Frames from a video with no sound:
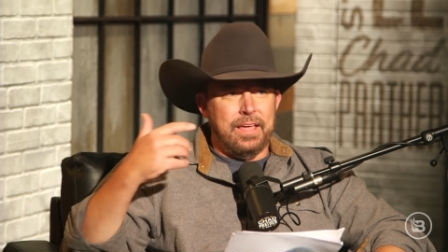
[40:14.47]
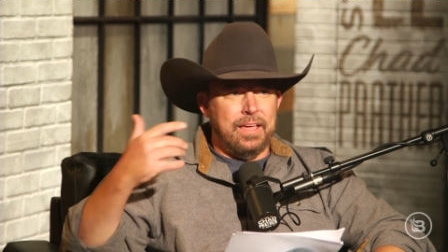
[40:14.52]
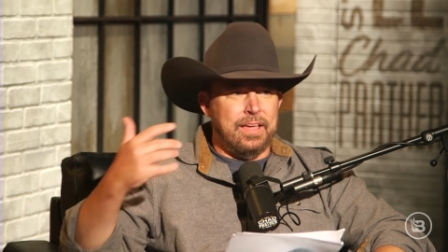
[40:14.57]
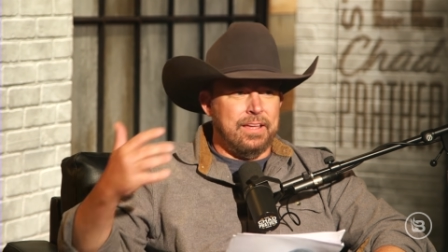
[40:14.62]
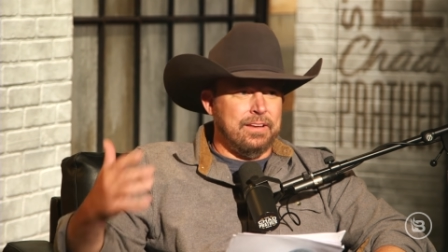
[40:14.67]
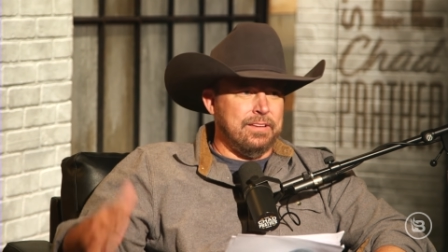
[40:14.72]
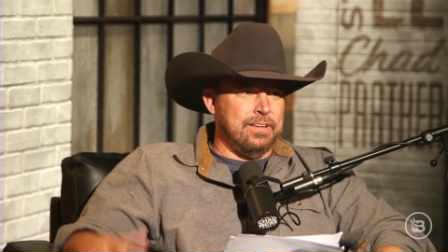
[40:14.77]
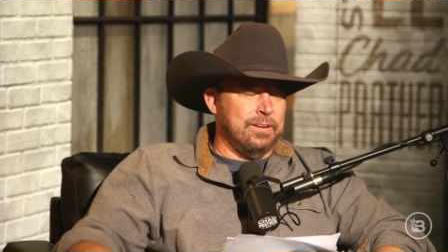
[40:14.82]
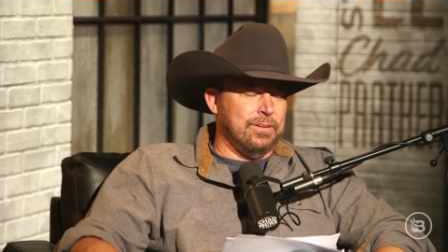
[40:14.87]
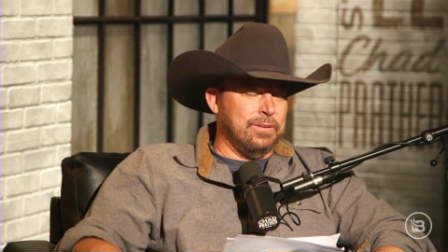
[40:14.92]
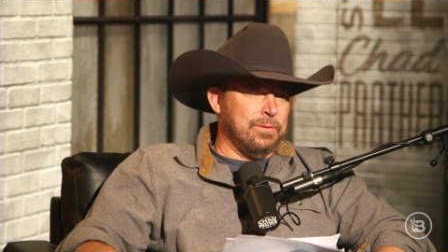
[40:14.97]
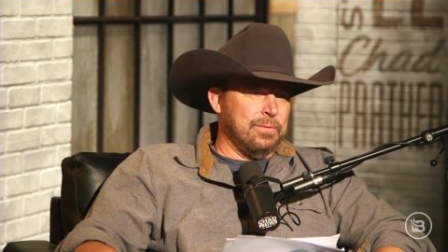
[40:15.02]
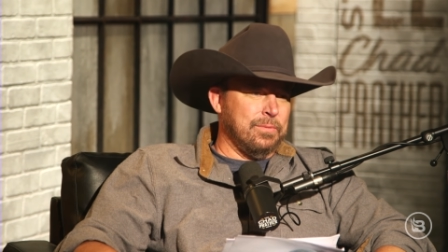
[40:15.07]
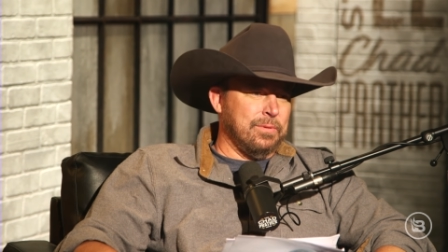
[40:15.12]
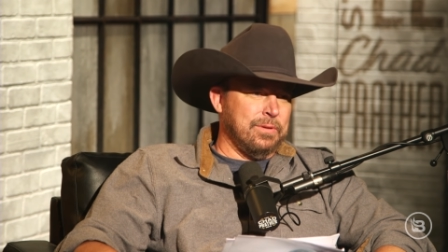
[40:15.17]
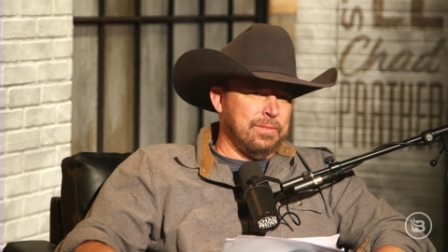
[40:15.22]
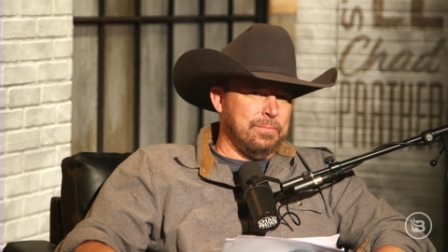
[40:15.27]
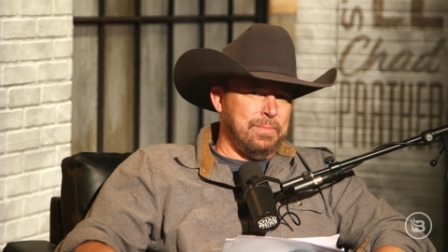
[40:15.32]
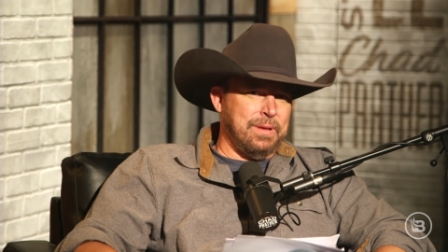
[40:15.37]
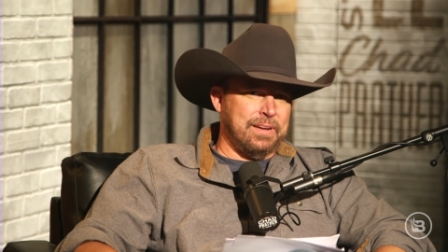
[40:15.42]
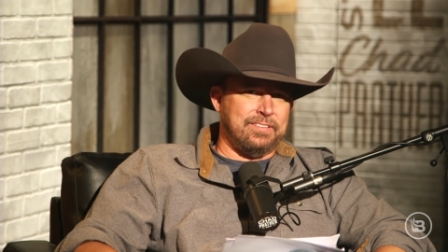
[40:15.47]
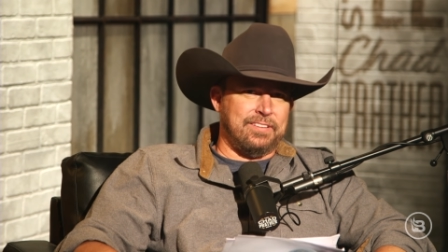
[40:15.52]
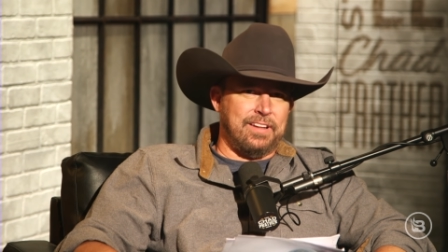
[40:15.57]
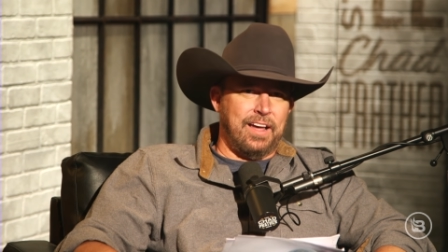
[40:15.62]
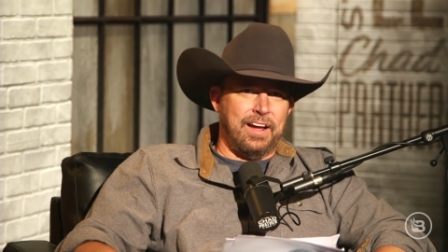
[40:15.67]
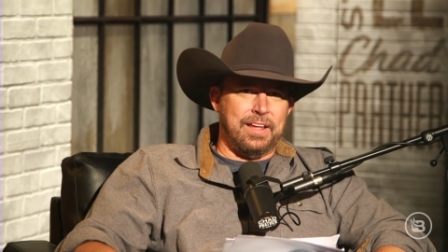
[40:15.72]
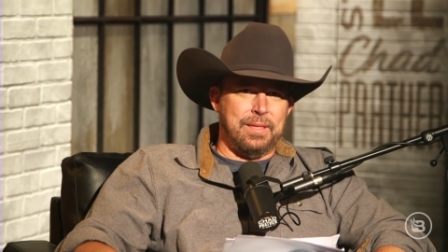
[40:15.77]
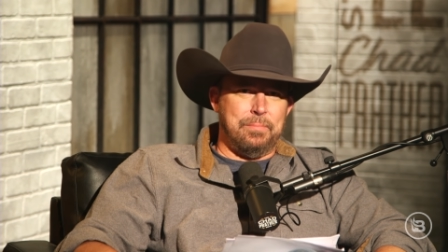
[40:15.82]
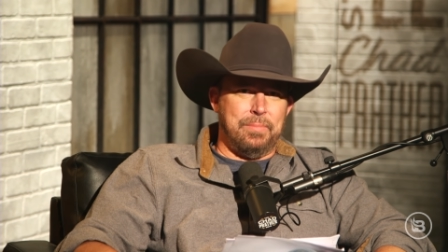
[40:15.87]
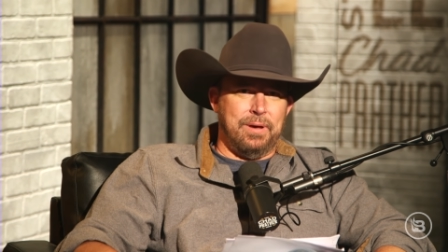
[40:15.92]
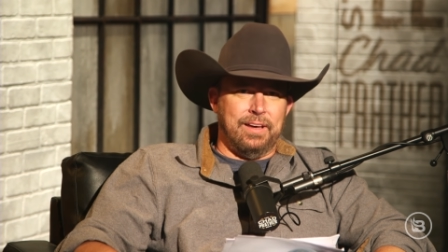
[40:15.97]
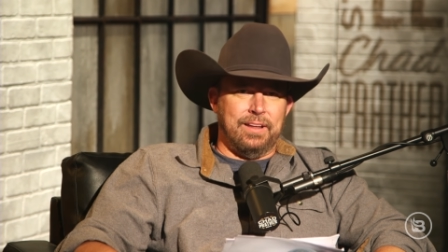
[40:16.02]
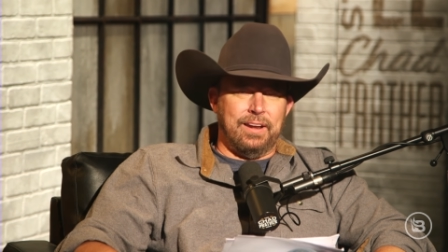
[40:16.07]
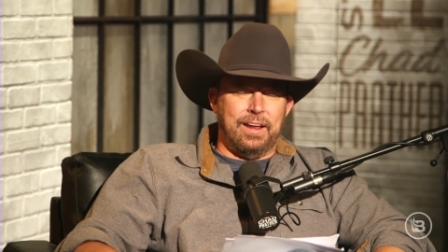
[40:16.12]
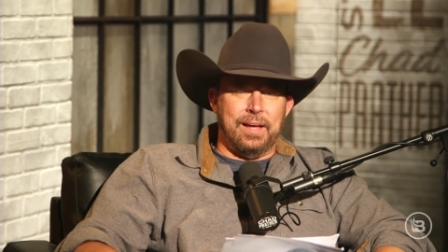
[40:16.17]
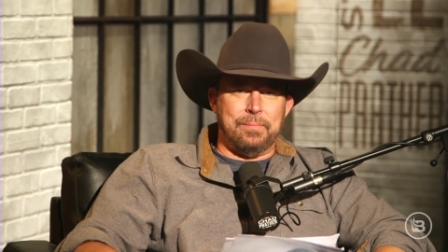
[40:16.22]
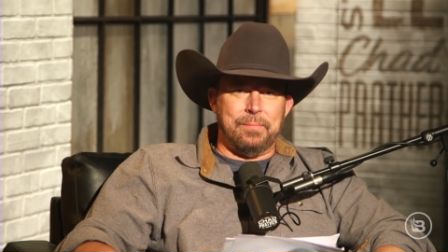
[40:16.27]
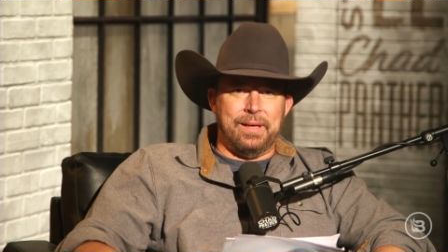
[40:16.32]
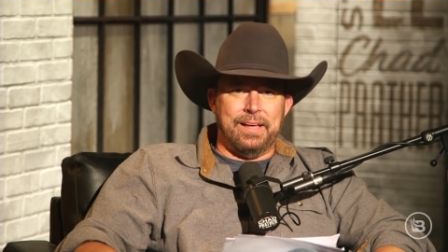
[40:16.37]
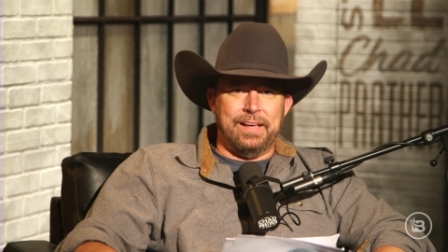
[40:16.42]
and you know with a big soggy butt
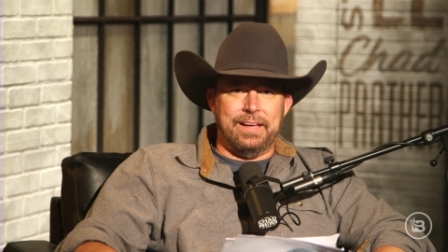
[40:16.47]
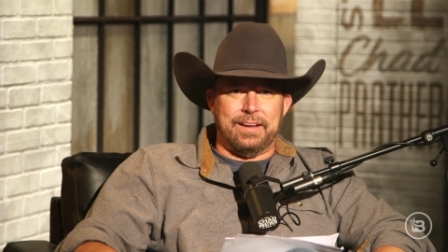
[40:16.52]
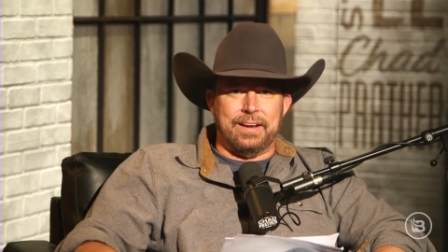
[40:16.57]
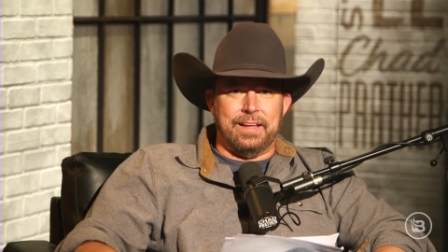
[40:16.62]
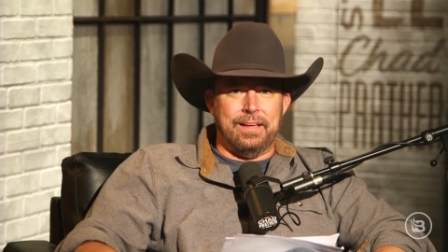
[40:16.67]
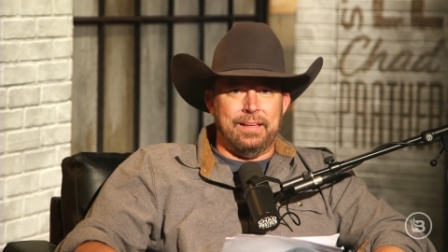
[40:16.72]
like mine.